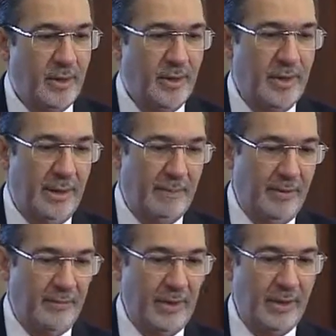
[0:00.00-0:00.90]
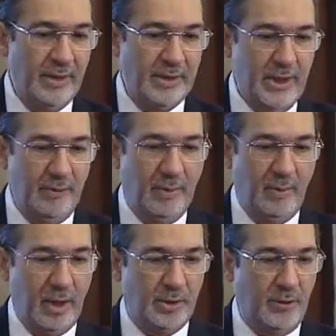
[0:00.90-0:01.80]
The above work received
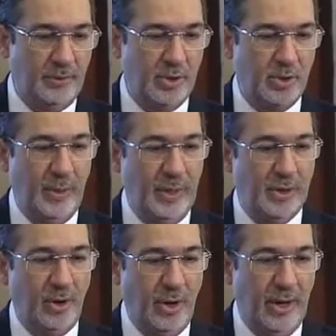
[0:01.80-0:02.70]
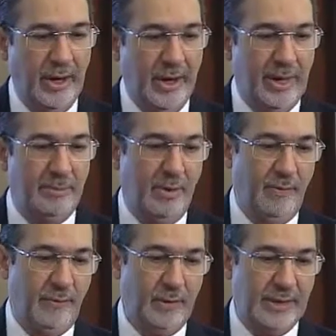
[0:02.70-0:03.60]
awards from the Swedish Royal Academy of
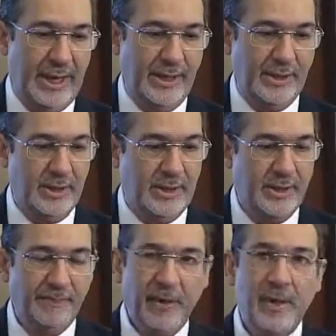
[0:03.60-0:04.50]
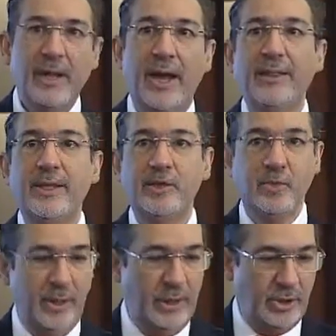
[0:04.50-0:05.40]
Sciences and the
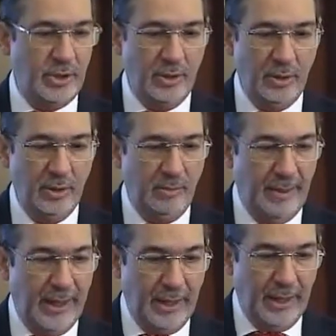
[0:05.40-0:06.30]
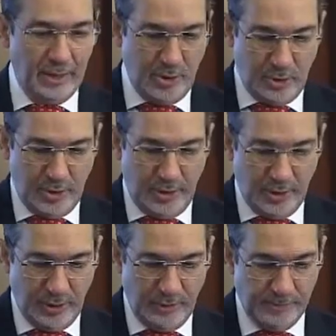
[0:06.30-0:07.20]
Swedish Medical Association.